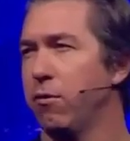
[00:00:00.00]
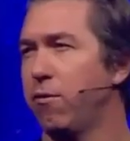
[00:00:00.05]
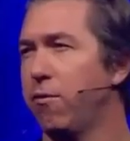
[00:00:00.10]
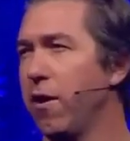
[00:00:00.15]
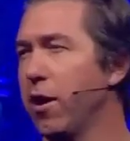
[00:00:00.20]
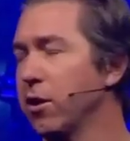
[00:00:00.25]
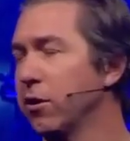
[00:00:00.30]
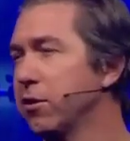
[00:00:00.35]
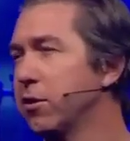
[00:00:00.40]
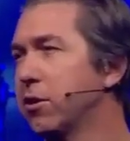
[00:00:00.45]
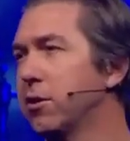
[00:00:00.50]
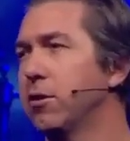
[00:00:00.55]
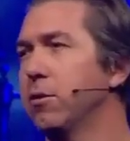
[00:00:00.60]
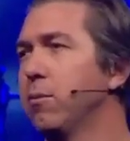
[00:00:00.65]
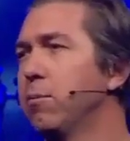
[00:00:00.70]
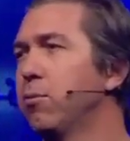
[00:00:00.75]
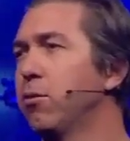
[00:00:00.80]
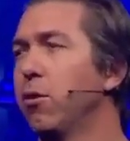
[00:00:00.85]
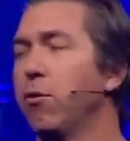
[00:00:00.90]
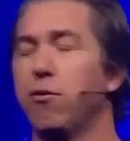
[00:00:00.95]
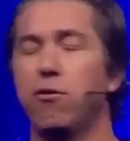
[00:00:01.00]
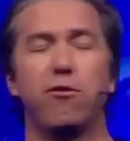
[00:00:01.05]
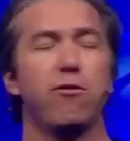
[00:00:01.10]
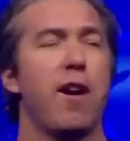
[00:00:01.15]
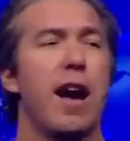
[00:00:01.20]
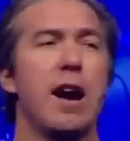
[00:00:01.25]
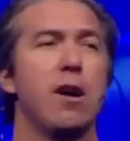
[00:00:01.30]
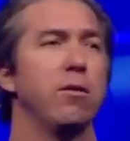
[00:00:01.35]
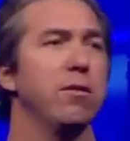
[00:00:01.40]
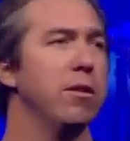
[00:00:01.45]
felt
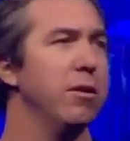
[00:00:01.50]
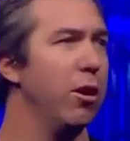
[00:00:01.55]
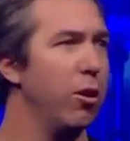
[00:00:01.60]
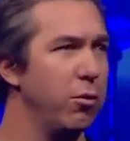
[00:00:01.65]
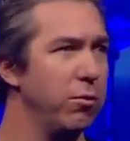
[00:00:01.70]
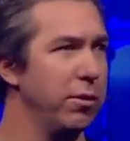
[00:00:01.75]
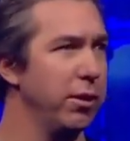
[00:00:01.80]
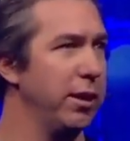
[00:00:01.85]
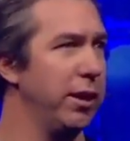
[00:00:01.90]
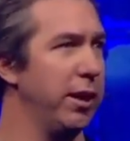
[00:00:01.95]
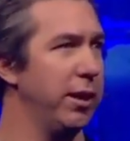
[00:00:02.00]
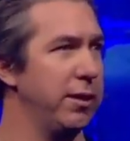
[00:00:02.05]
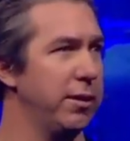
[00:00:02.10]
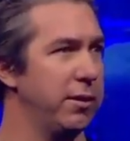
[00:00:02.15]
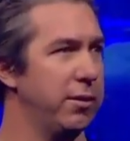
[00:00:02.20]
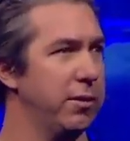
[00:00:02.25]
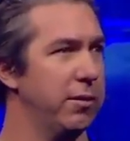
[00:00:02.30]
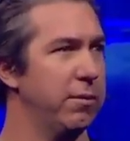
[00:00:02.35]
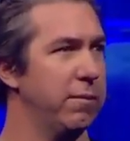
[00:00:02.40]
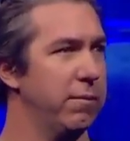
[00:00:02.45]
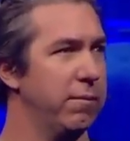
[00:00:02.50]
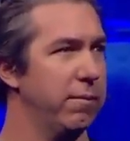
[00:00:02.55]
profound loneliness.